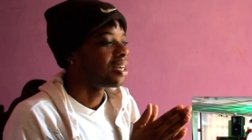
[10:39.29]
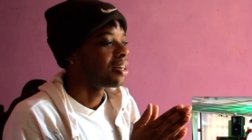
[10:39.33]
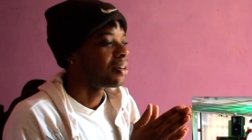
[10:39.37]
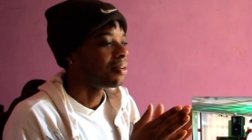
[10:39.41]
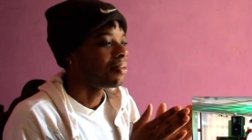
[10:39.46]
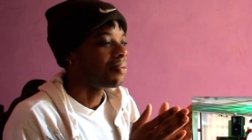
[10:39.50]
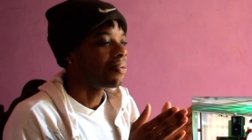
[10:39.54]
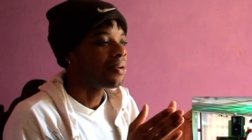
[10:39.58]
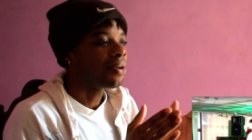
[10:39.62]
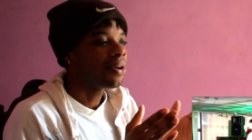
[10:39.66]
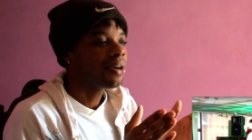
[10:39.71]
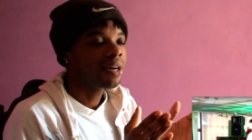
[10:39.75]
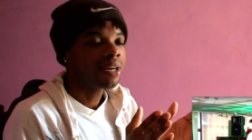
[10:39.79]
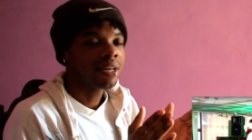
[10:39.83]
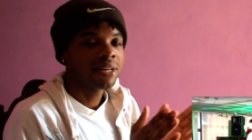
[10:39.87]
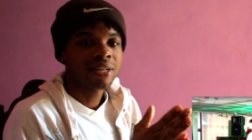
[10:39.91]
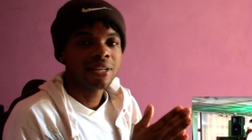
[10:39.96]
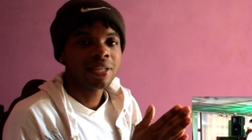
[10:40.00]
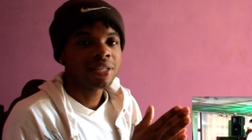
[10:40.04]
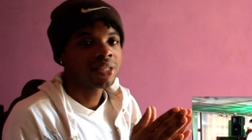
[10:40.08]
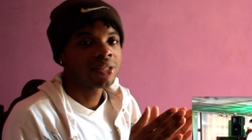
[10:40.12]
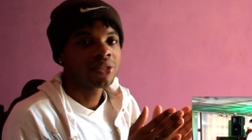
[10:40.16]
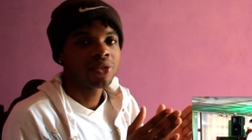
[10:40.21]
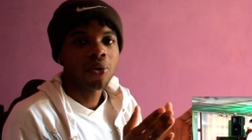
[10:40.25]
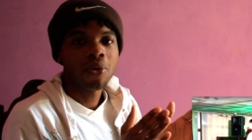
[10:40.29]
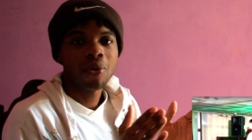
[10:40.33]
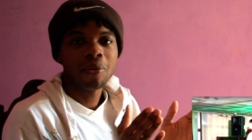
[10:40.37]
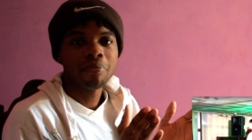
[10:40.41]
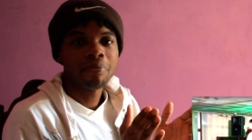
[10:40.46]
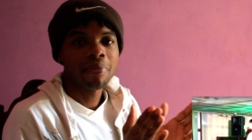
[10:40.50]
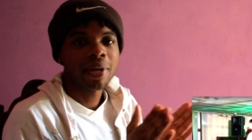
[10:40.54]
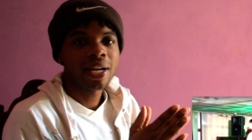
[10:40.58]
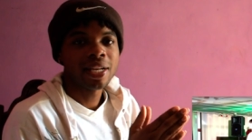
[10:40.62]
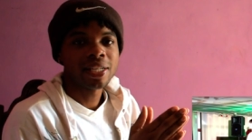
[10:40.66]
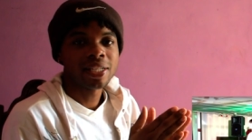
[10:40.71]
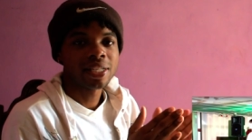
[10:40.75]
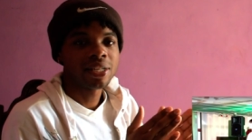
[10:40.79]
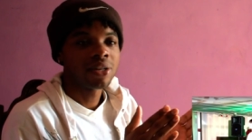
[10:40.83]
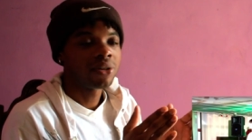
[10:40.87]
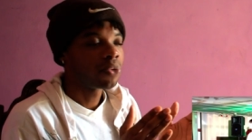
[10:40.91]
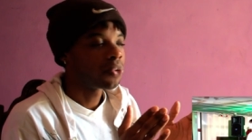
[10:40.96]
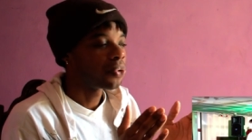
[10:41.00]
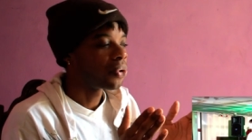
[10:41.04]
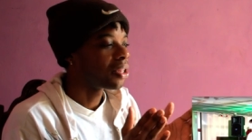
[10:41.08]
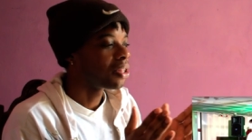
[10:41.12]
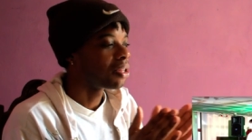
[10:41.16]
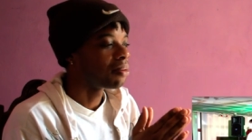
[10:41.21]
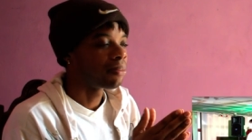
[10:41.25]
what? This don't match the
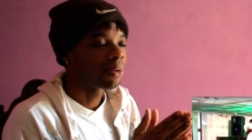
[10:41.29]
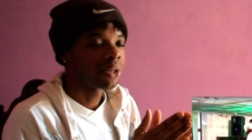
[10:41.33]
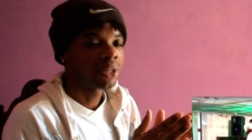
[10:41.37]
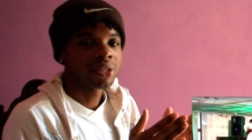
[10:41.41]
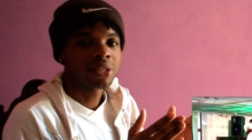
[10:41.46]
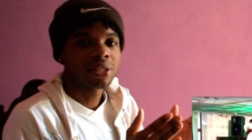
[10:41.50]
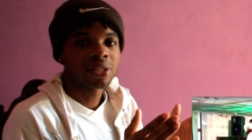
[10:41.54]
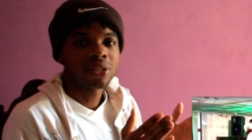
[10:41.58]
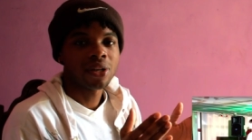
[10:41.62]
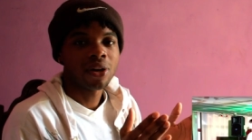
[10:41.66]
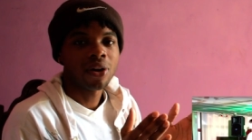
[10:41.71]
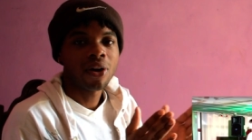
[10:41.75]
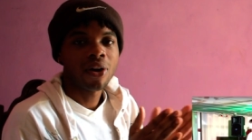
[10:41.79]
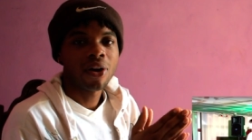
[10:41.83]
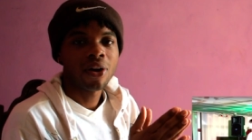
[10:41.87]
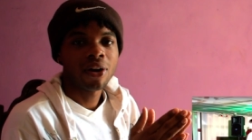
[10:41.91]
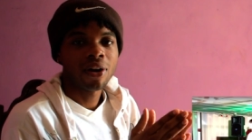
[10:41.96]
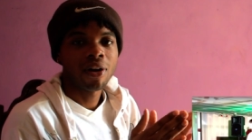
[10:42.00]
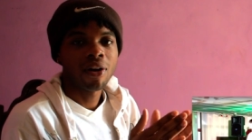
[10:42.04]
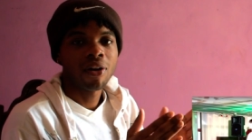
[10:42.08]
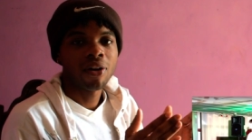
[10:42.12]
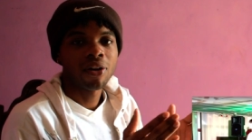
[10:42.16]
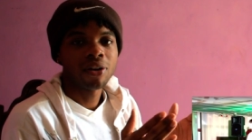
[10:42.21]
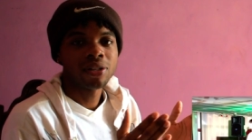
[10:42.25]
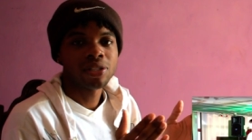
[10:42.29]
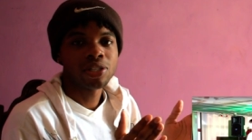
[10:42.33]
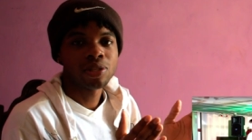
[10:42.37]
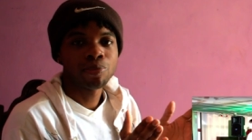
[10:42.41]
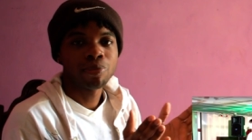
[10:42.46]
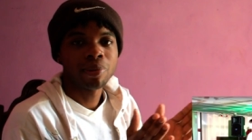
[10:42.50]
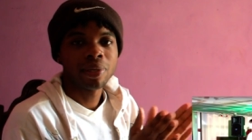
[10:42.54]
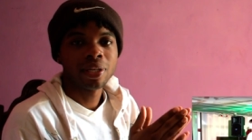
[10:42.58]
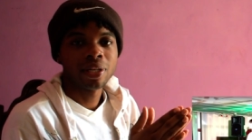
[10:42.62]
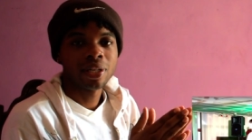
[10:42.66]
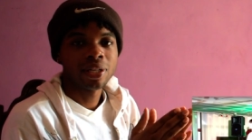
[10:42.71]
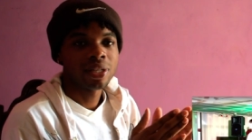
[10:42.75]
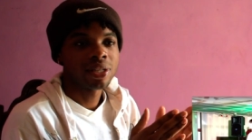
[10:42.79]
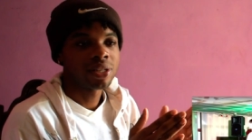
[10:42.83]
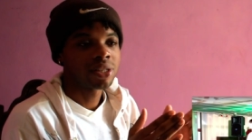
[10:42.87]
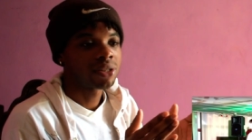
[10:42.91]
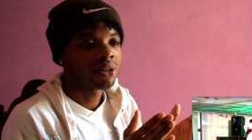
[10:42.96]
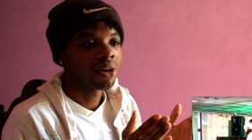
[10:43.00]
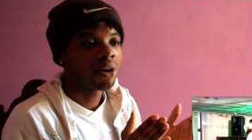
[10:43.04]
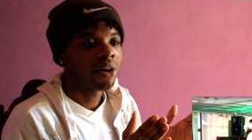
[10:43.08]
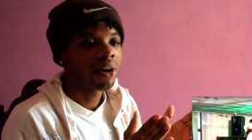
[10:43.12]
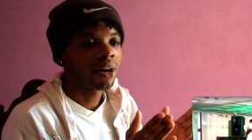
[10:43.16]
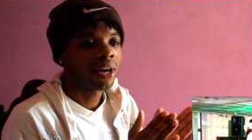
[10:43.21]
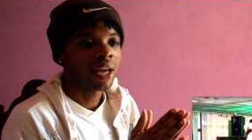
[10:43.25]
rhythm of the song or the speed of the
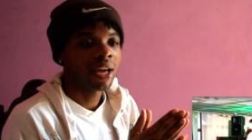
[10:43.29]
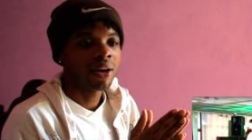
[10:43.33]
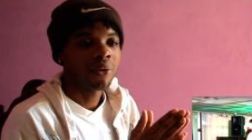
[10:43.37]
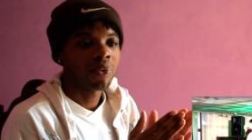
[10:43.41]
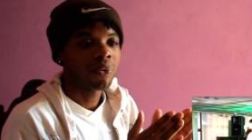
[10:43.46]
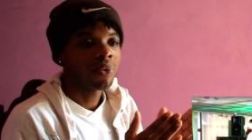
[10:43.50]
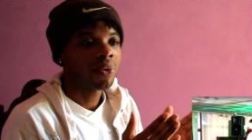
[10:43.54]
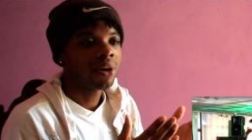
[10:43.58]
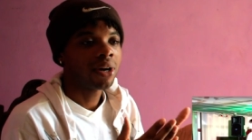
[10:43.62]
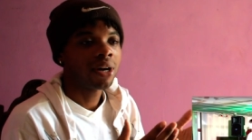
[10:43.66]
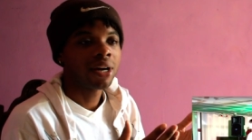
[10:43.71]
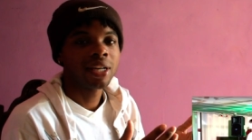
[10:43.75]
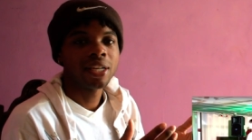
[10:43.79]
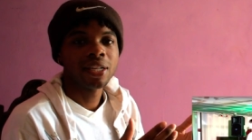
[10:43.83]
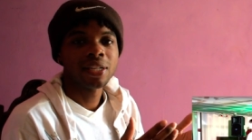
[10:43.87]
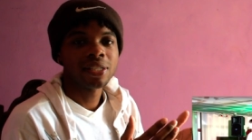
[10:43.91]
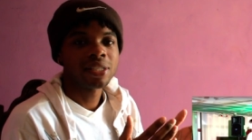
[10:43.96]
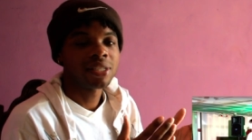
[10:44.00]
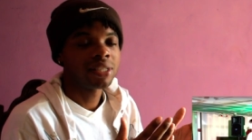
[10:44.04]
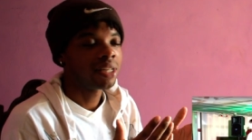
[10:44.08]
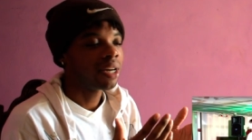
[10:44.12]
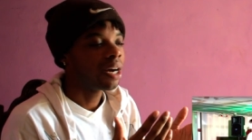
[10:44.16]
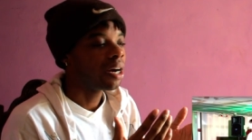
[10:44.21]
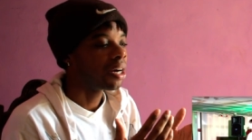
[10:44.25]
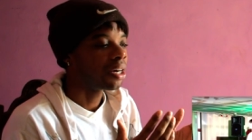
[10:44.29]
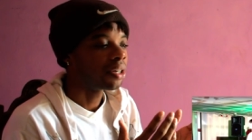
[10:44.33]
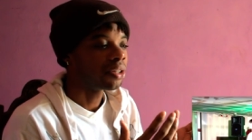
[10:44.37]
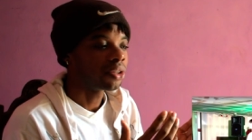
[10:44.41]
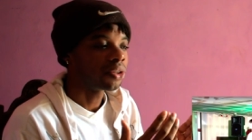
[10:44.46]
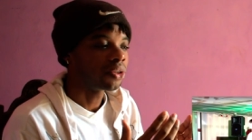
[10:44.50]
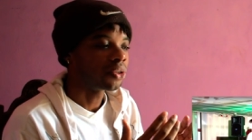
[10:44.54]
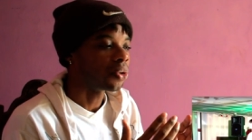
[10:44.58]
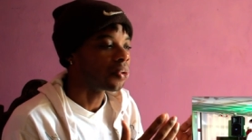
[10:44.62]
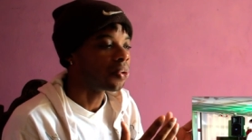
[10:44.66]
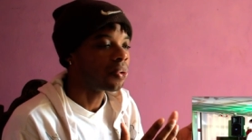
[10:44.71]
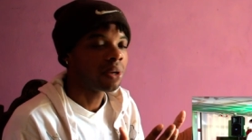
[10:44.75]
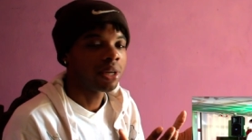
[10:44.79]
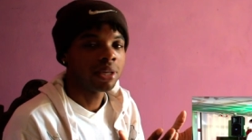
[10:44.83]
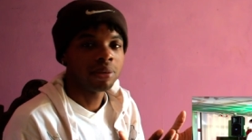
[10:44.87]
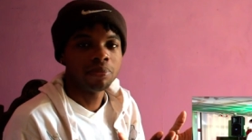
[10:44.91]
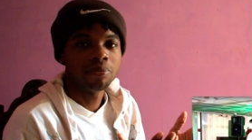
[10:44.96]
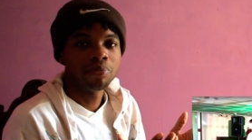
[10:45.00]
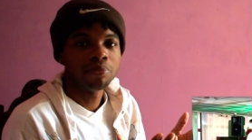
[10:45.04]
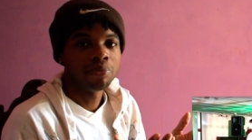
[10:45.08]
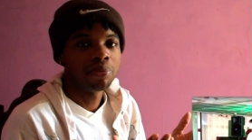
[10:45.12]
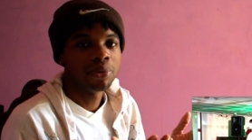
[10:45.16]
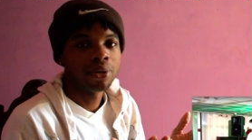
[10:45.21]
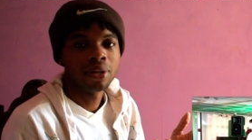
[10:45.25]
song. What is y'all doing,
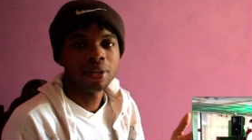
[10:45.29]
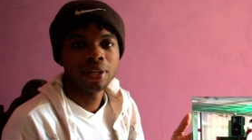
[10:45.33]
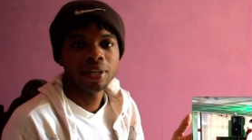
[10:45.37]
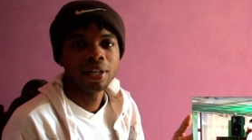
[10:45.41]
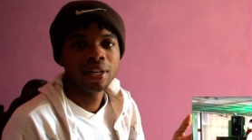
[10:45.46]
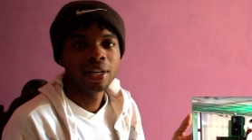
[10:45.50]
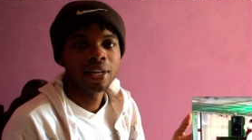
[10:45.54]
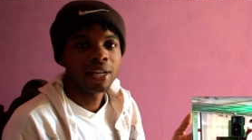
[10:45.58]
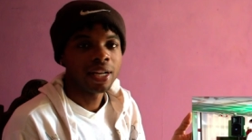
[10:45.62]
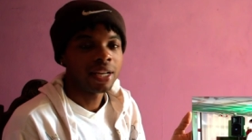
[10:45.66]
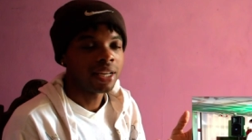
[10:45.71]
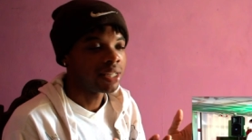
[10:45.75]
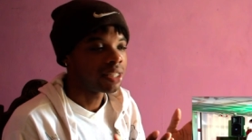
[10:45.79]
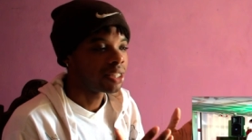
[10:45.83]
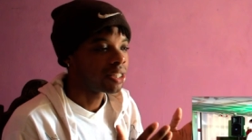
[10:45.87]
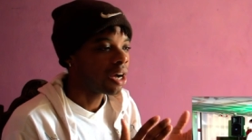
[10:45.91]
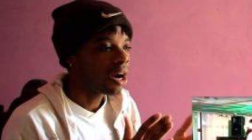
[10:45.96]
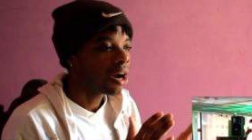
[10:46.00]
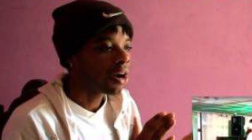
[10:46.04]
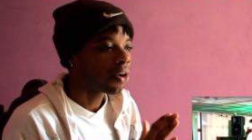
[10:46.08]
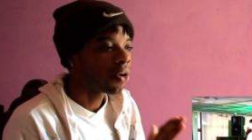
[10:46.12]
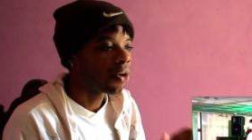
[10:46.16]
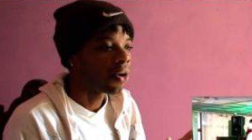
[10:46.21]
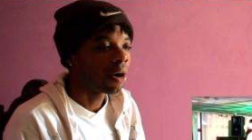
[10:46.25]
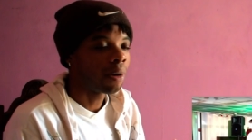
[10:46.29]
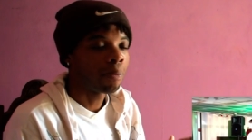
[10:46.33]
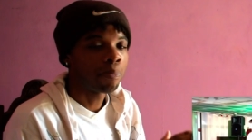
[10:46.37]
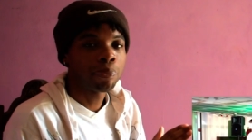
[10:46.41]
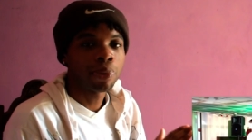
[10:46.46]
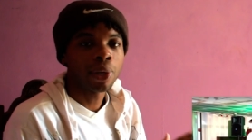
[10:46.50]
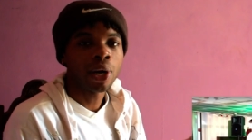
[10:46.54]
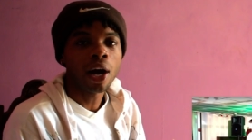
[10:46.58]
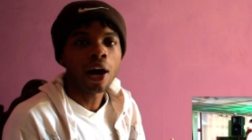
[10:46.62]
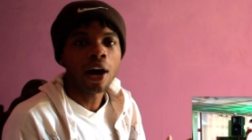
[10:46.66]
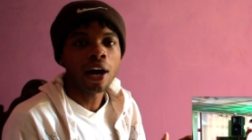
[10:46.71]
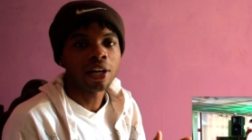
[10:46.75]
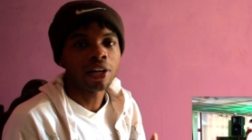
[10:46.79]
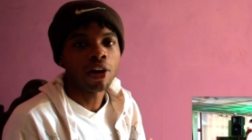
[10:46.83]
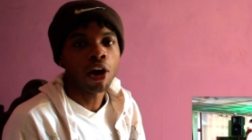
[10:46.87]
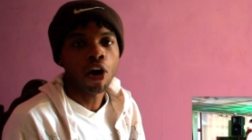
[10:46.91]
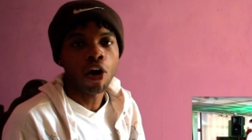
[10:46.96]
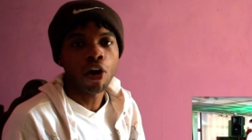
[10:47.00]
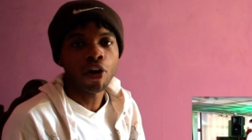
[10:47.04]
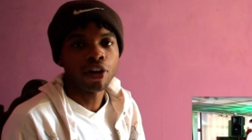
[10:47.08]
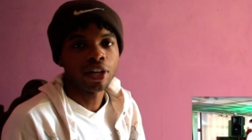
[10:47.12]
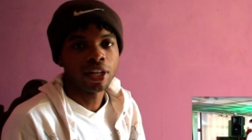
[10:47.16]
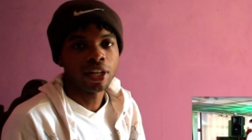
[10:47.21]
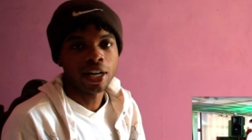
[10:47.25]
bro? Is y'all gonna applaud
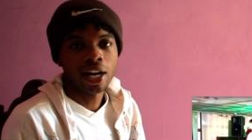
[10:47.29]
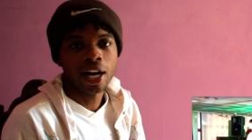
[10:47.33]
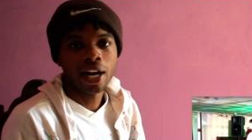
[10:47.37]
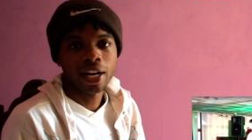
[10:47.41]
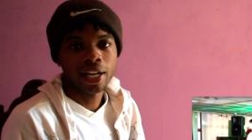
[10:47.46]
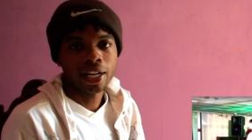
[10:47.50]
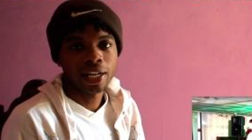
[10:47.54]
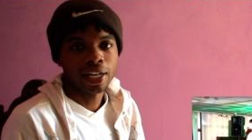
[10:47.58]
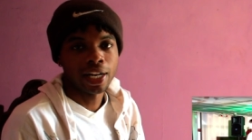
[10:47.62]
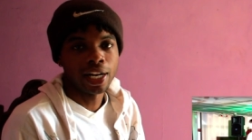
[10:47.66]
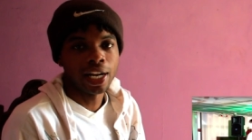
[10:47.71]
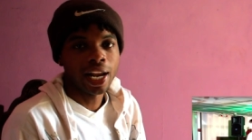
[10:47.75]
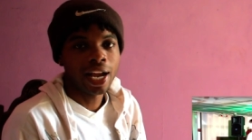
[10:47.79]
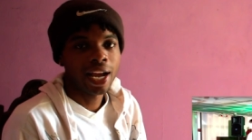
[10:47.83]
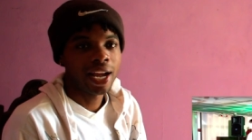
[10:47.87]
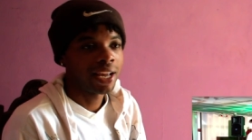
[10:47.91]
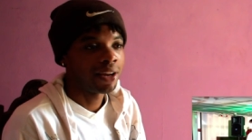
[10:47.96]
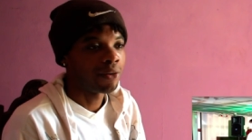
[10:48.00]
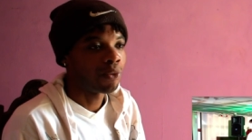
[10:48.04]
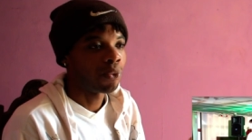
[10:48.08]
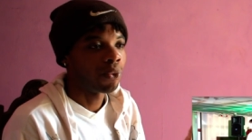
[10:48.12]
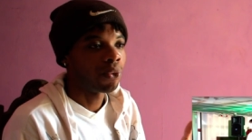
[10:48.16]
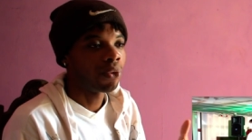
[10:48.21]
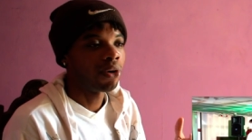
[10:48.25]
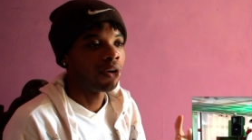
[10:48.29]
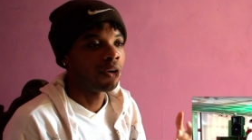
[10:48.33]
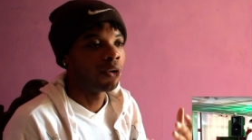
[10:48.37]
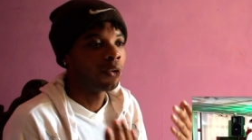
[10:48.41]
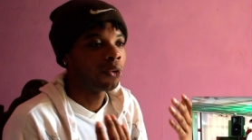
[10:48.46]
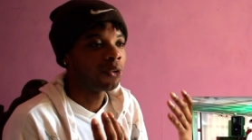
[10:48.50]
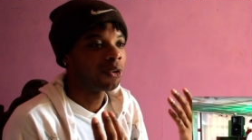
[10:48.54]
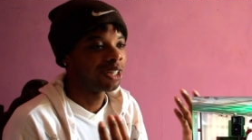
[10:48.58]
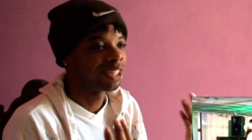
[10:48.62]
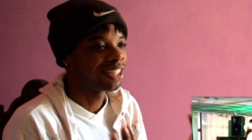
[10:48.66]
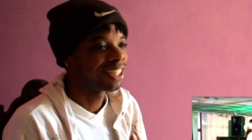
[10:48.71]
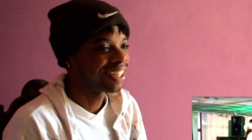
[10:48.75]
or not? Like, whoa.